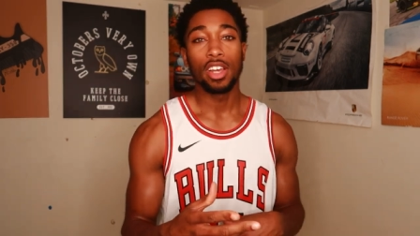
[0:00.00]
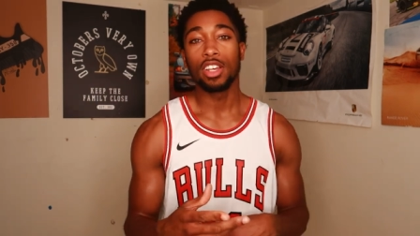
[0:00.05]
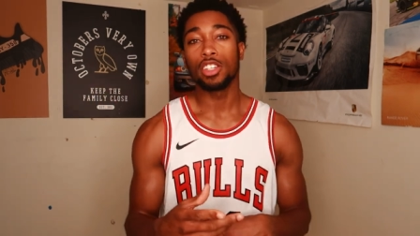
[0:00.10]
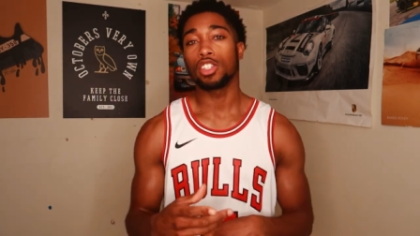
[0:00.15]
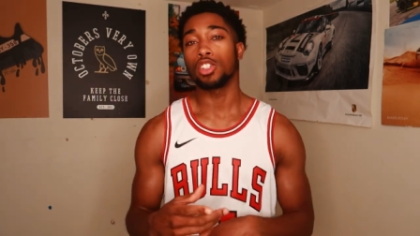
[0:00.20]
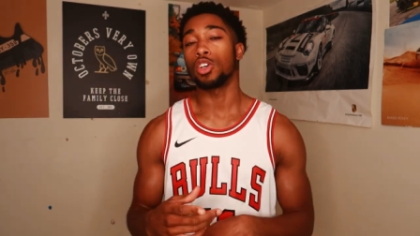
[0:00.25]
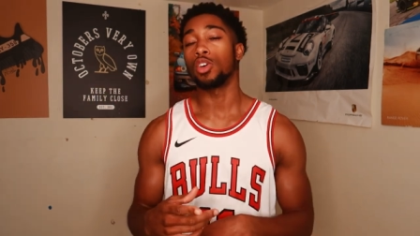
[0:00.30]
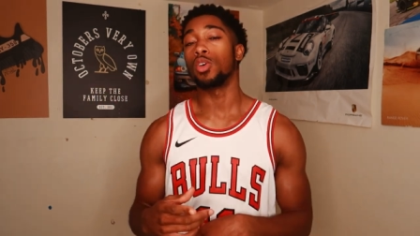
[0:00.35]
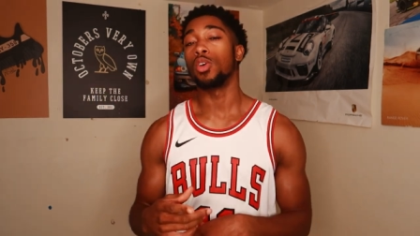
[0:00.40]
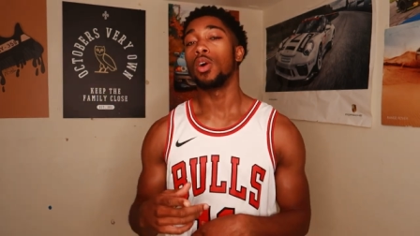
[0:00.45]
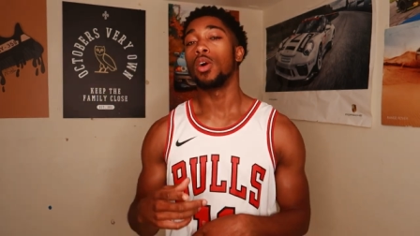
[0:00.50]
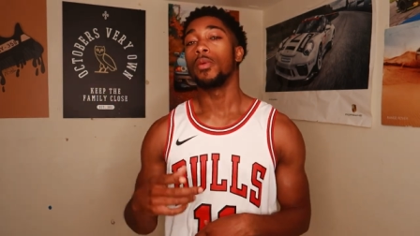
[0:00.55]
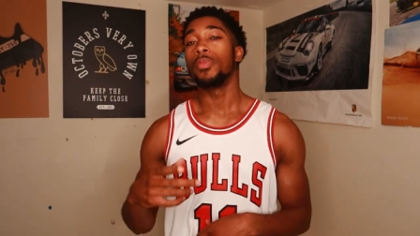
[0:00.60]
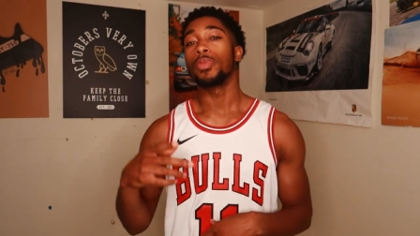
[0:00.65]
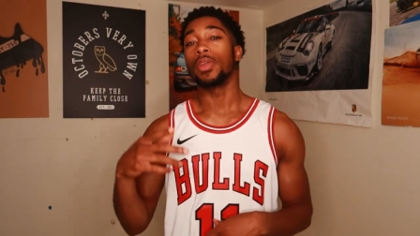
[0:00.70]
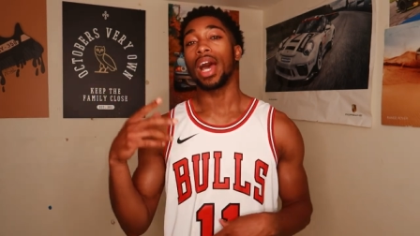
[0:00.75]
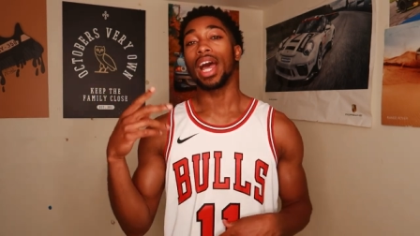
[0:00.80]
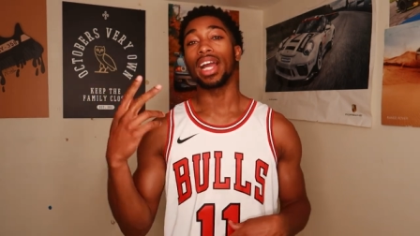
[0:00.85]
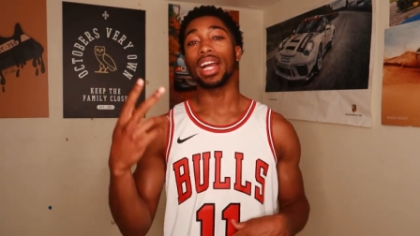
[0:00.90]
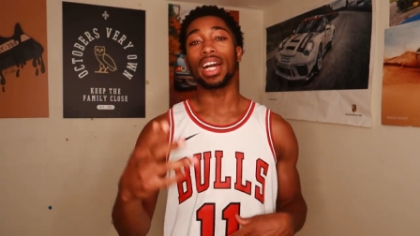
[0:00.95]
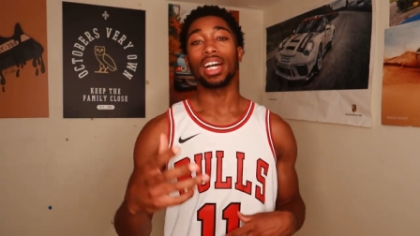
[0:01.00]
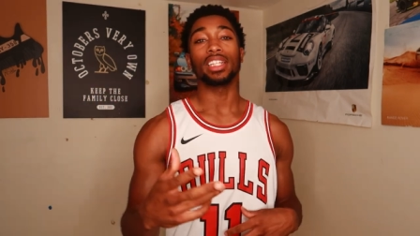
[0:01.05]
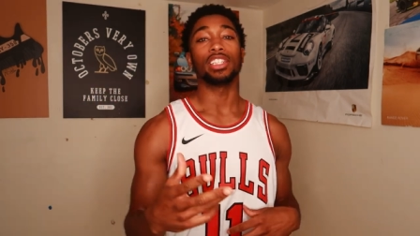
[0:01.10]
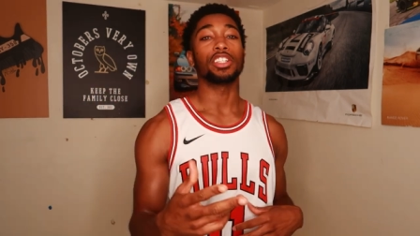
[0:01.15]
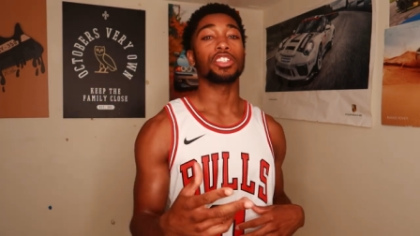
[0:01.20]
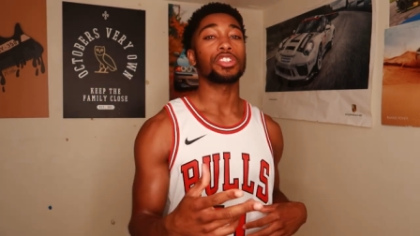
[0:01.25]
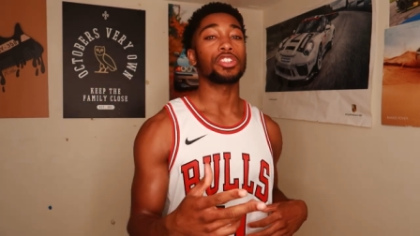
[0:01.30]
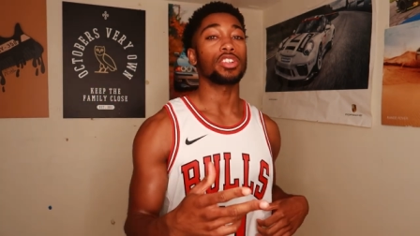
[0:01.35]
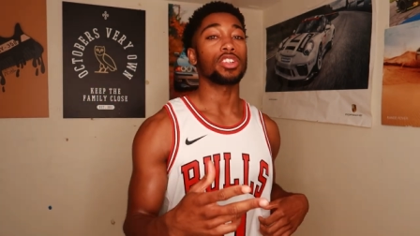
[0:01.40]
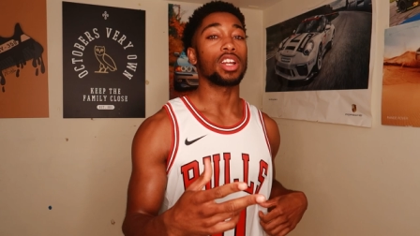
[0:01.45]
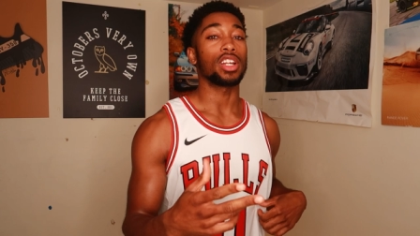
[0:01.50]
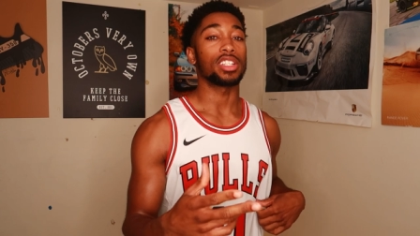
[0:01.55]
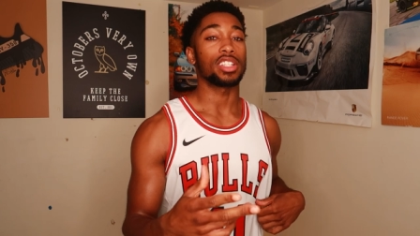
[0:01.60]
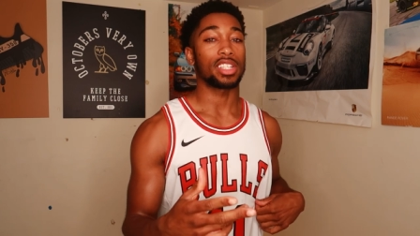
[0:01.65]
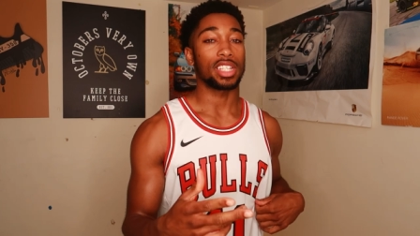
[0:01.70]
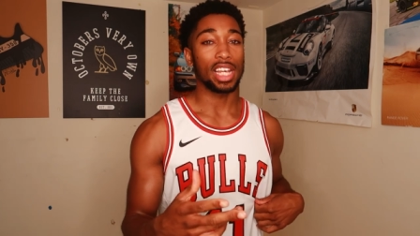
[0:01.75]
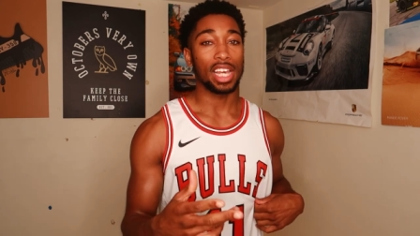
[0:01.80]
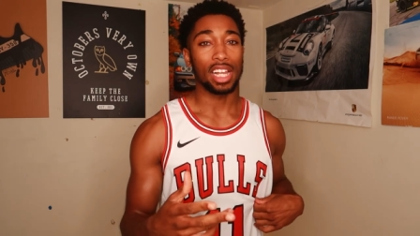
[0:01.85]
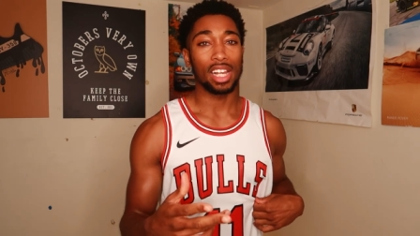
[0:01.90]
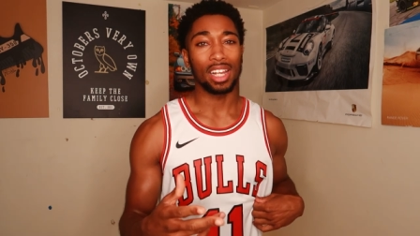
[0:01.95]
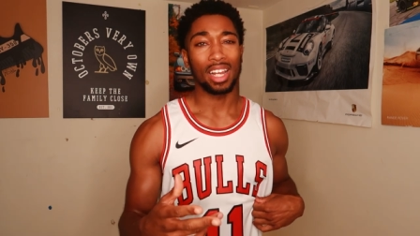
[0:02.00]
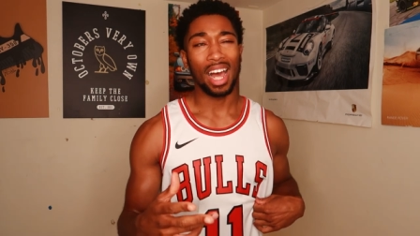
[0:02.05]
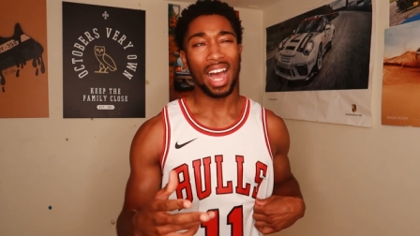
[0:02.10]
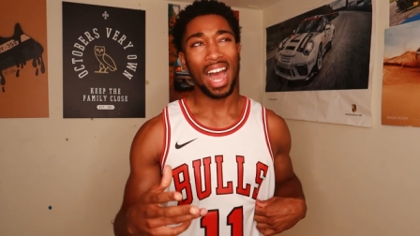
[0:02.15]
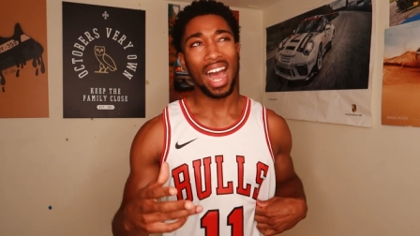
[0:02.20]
So I got this shirt on sale.